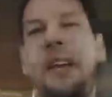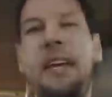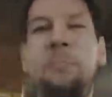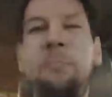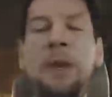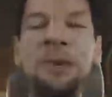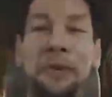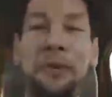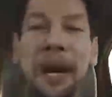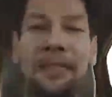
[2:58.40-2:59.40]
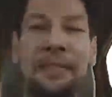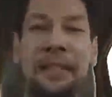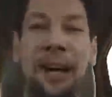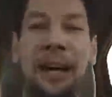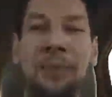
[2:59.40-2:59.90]
People do actually
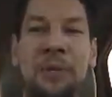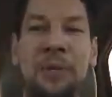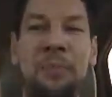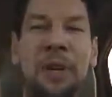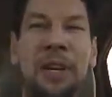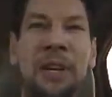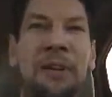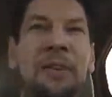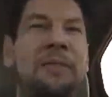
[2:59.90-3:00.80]
hunt with spears.